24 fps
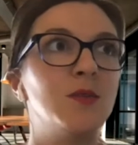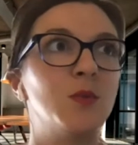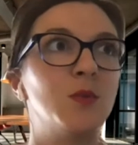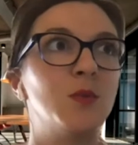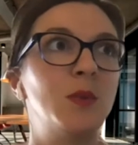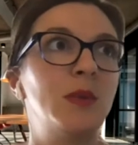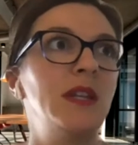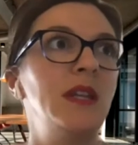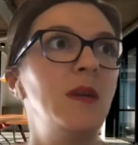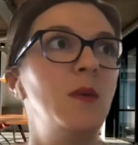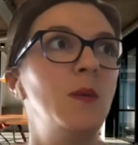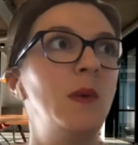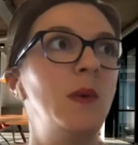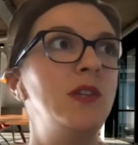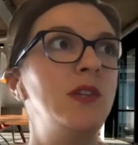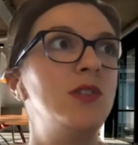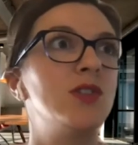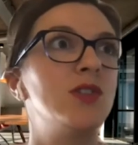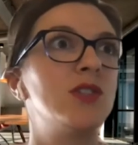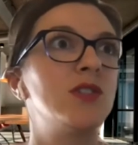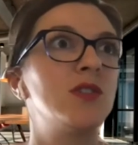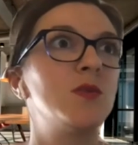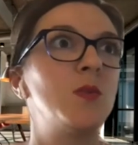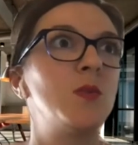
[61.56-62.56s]
really, we
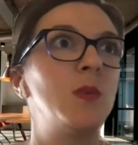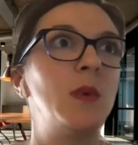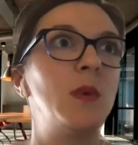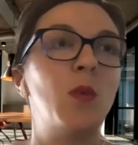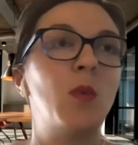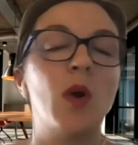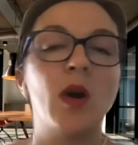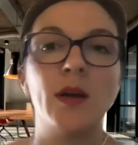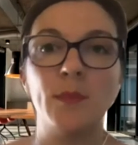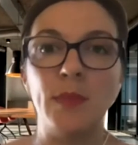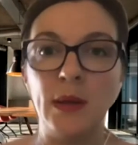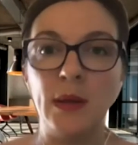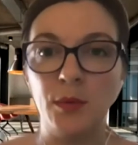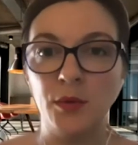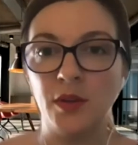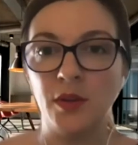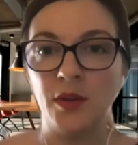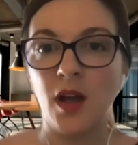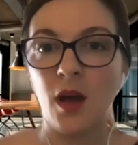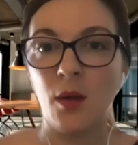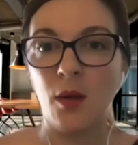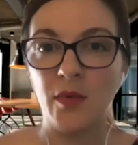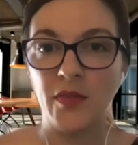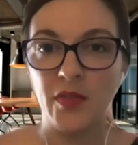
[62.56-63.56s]
want people to
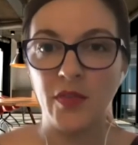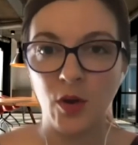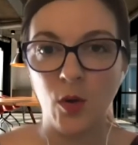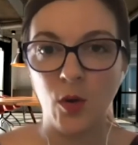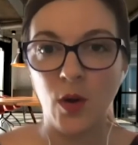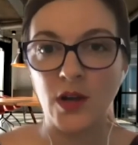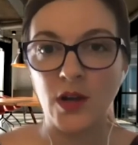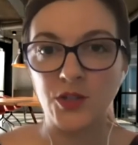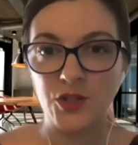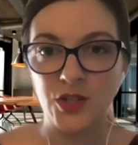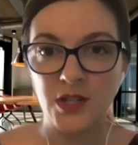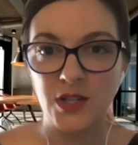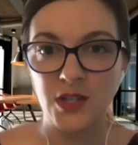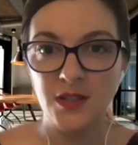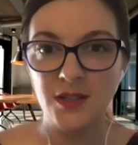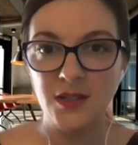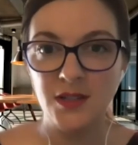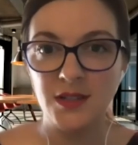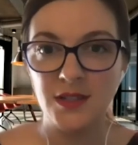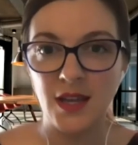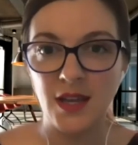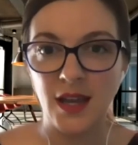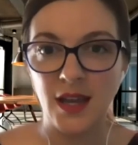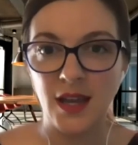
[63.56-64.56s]
come with their
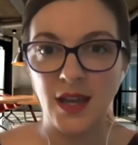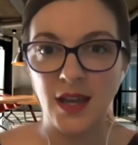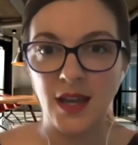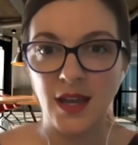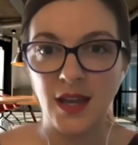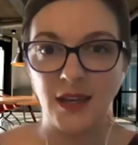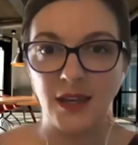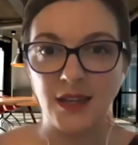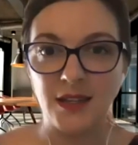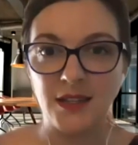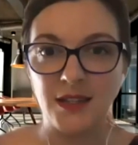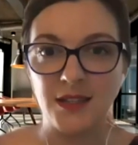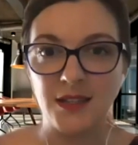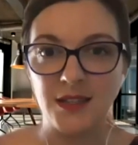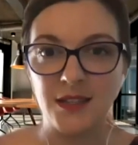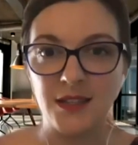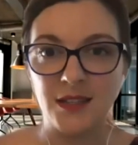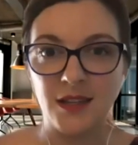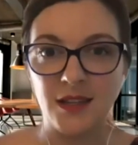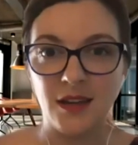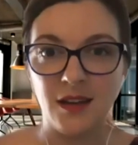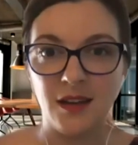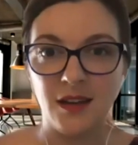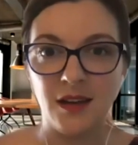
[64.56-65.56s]
questions, and
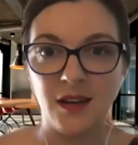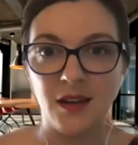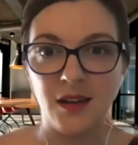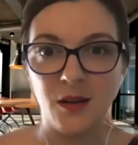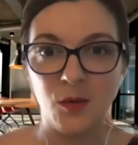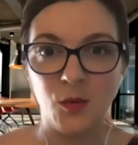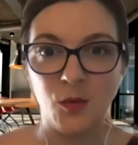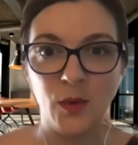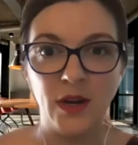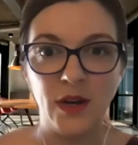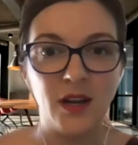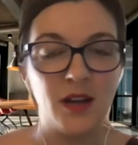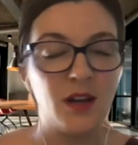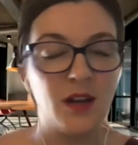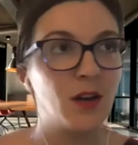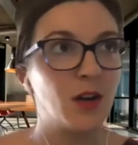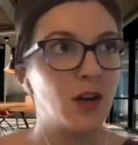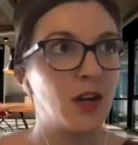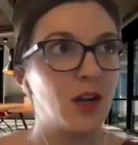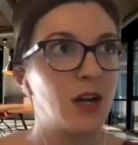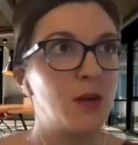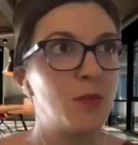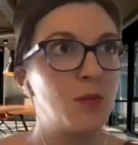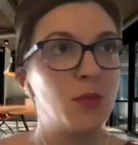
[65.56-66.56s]
we are
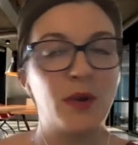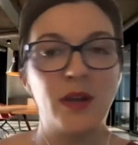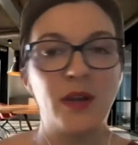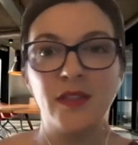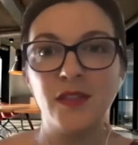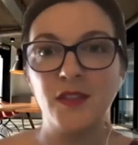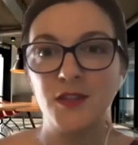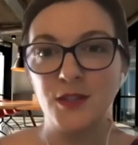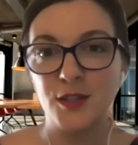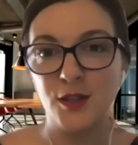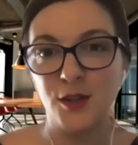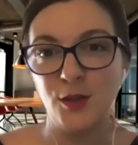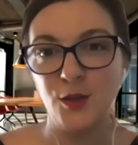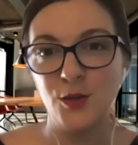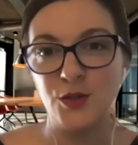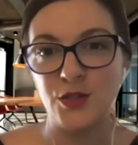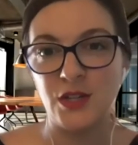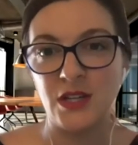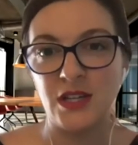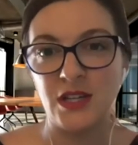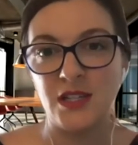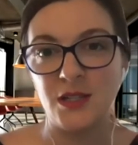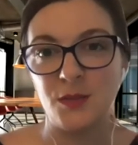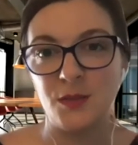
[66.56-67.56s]
going to bring the
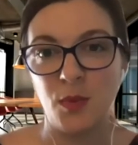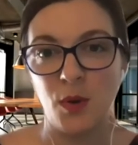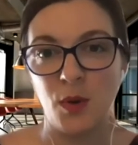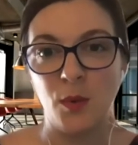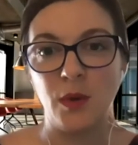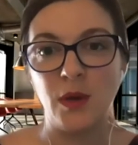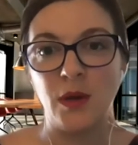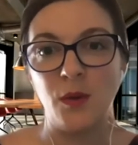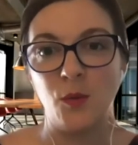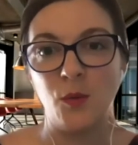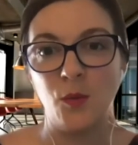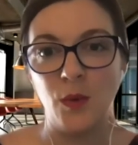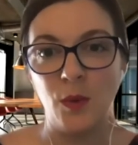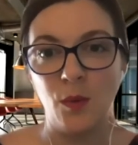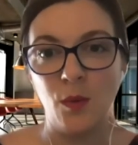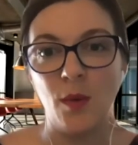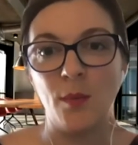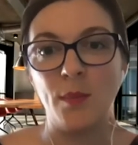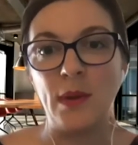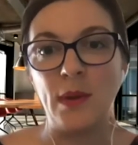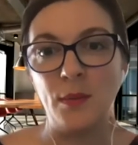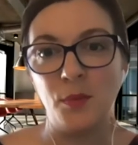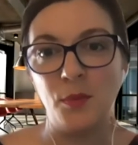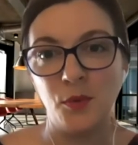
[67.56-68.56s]
solutions, but we
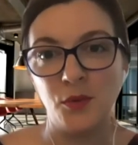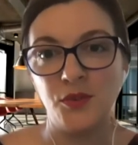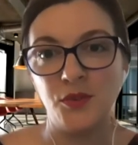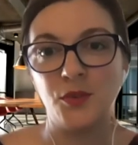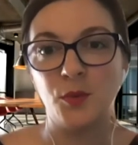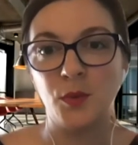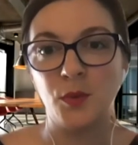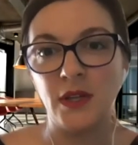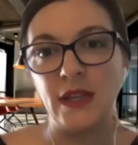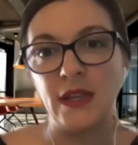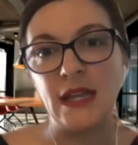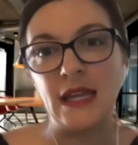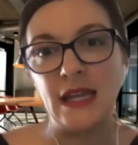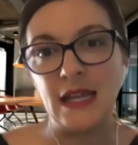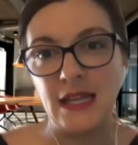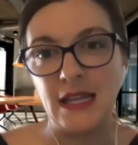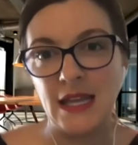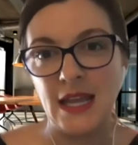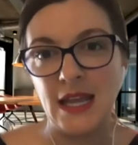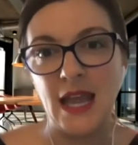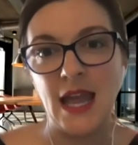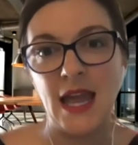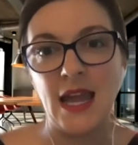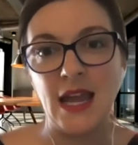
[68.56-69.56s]
want people to really
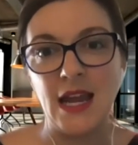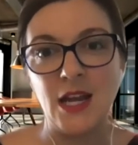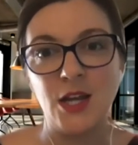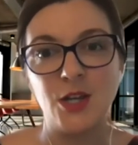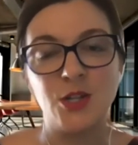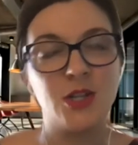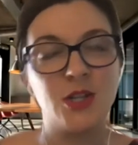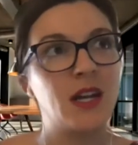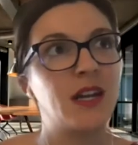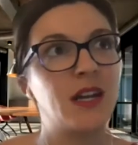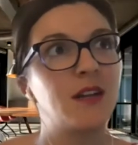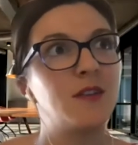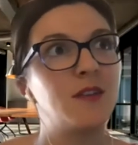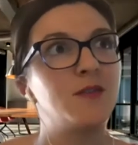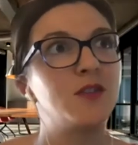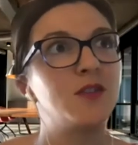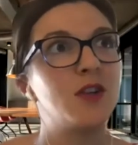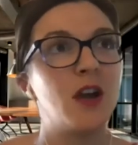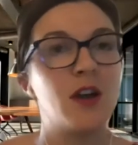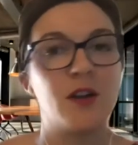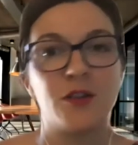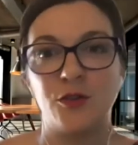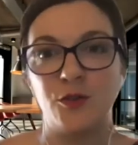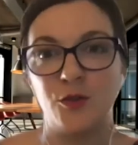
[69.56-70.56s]
engage and kind of
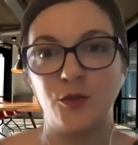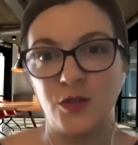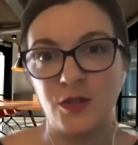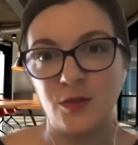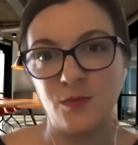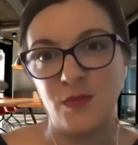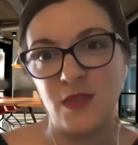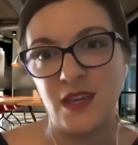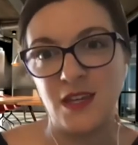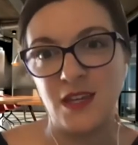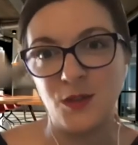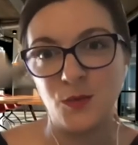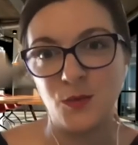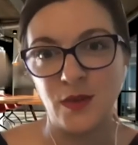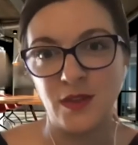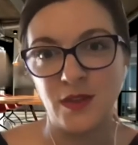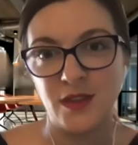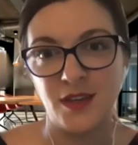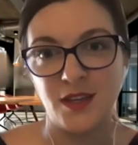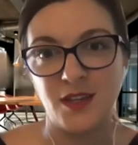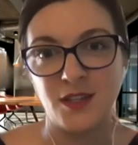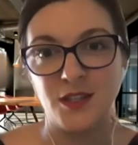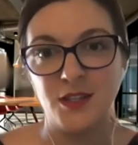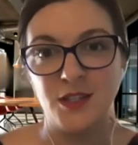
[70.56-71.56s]
talk through some things with
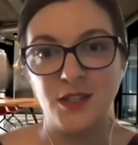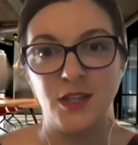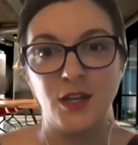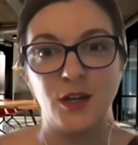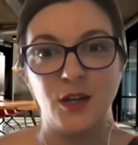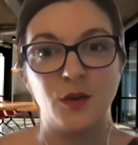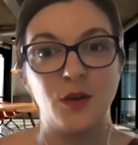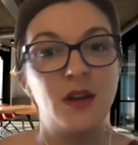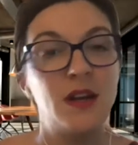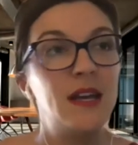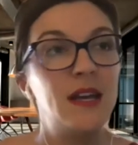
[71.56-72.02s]
us. So